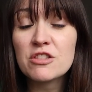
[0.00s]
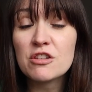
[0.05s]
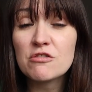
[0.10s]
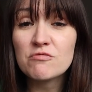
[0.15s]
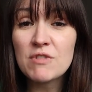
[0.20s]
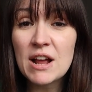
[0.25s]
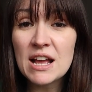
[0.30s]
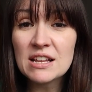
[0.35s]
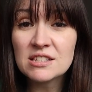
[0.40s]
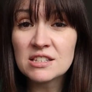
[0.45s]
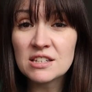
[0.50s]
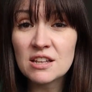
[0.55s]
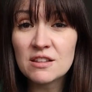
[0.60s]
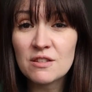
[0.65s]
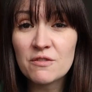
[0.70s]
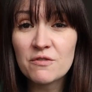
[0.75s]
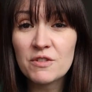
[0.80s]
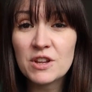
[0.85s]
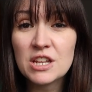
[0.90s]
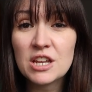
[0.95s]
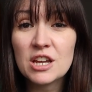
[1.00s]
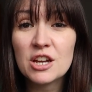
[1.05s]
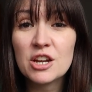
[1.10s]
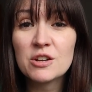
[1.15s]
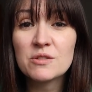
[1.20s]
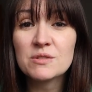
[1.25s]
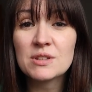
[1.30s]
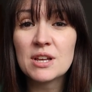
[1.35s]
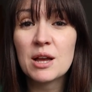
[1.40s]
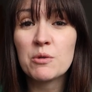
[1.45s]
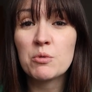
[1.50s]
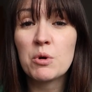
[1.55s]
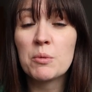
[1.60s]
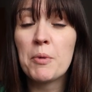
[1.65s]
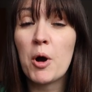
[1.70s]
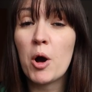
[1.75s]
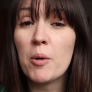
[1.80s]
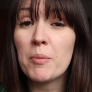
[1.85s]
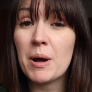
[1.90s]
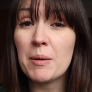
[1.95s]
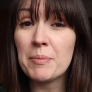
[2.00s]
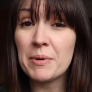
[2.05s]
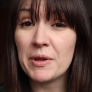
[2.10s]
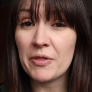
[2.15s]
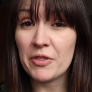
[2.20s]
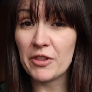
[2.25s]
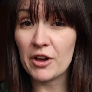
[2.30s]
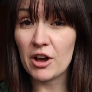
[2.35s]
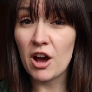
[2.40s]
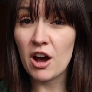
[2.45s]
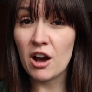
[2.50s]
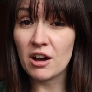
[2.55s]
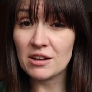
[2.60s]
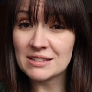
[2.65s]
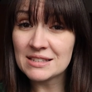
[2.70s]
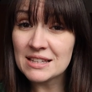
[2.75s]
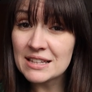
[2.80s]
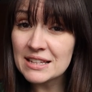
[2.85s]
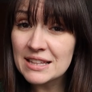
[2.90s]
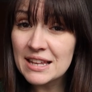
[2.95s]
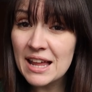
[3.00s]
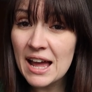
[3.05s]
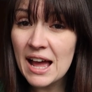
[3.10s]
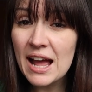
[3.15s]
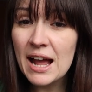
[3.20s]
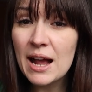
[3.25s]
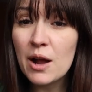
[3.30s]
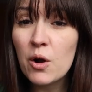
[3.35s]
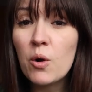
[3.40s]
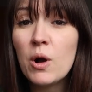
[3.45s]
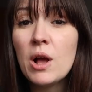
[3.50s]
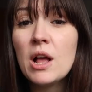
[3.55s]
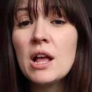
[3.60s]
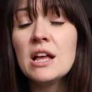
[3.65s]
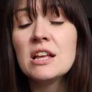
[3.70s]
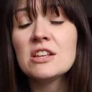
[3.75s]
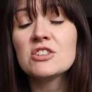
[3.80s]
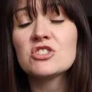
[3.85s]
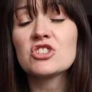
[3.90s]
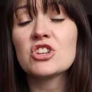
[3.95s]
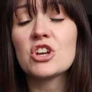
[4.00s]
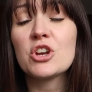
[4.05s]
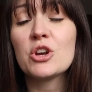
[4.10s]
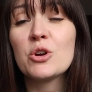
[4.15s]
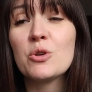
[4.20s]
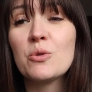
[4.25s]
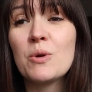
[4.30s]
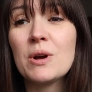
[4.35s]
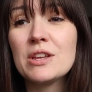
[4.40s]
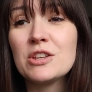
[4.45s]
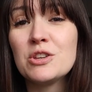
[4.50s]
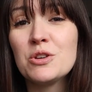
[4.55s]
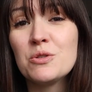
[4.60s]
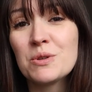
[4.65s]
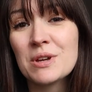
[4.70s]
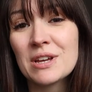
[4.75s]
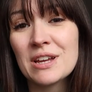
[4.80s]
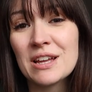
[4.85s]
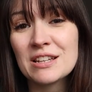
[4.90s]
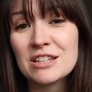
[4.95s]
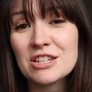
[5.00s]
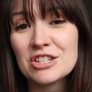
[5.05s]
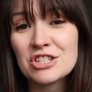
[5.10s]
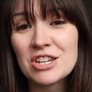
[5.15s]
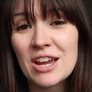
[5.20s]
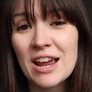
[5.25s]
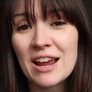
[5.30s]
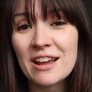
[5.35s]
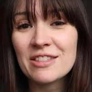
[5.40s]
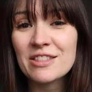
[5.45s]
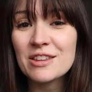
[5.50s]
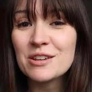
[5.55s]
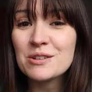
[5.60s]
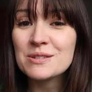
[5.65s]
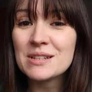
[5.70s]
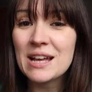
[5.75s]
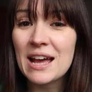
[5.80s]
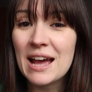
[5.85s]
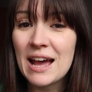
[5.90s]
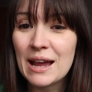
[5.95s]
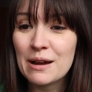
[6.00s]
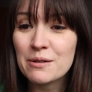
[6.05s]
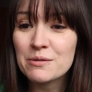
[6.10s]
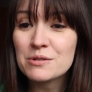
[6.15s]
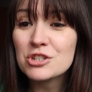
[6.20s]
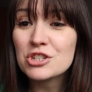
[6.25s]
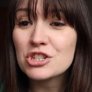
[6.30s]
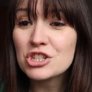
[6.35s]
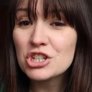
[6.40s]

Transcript: The rest of the videos I will pop up in the cards now, so you can check those out